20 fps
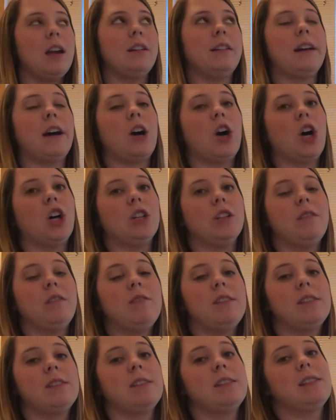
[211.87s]
Now, all of
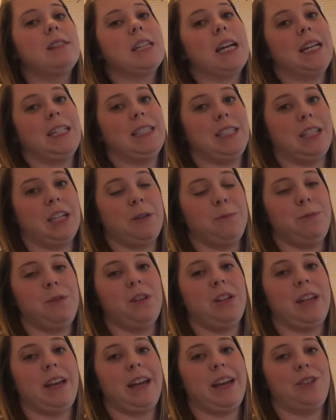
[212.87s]
this is tied to
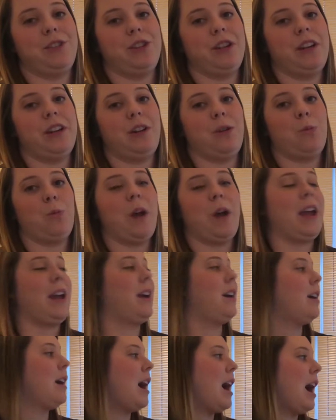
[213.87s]
communication in a
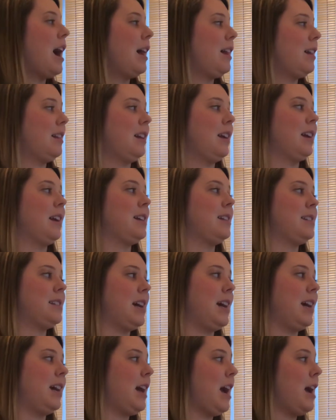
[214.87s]
way. Like I
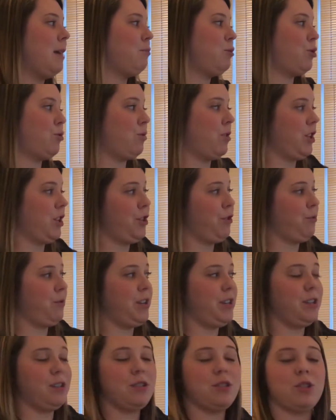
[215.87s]
said, I'm 23
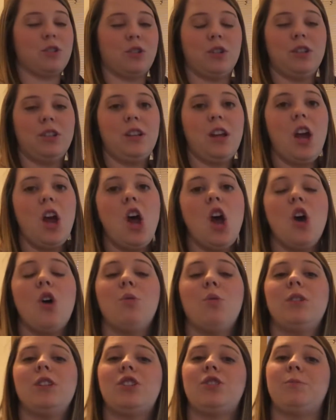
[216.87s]
years old,
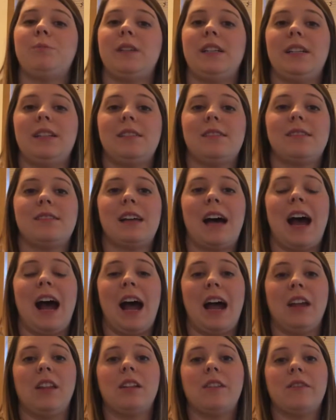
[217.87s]
which means that
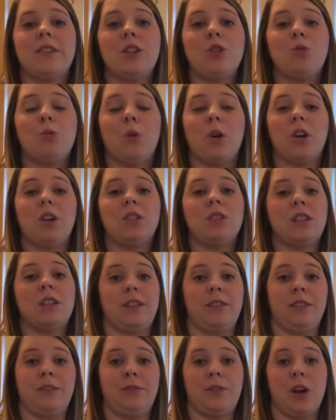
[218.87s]
I live in a world
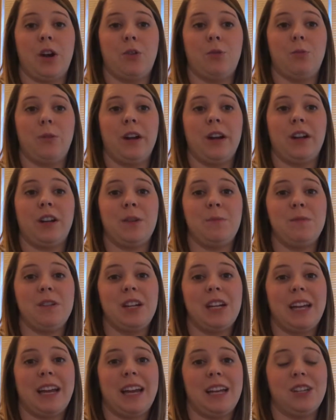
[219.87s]
of where
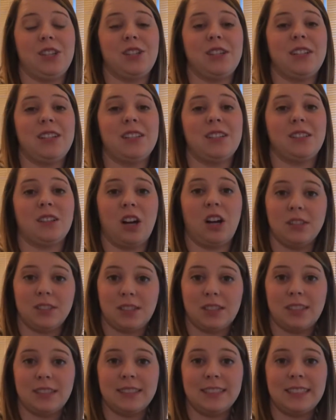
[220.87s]
communication is
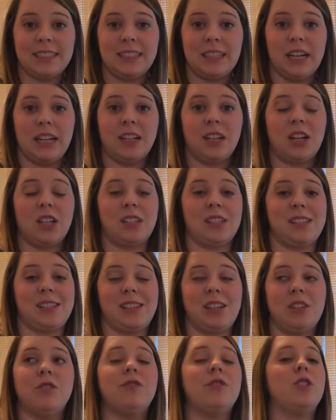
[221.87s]
constantly done on a
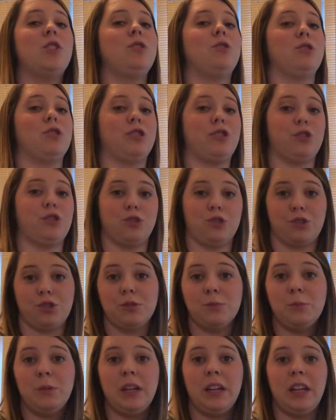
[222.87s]
cell phone or social
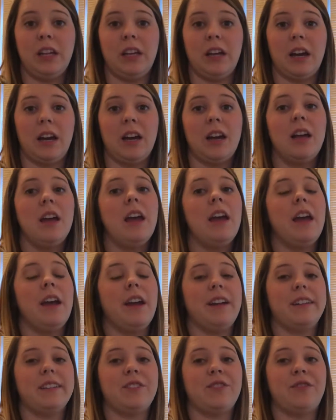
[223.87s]
media,
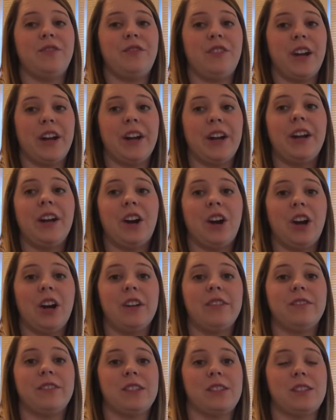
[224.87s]
and it's very
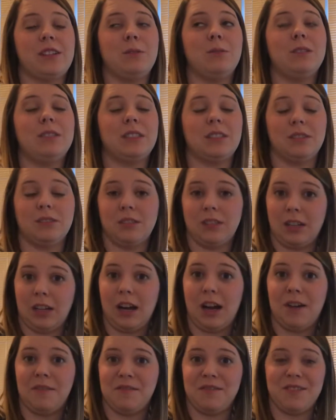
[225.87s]
hard for someone to look
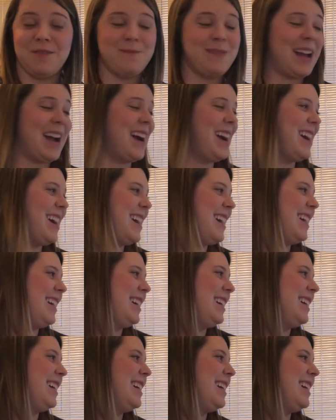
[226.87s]
up from that.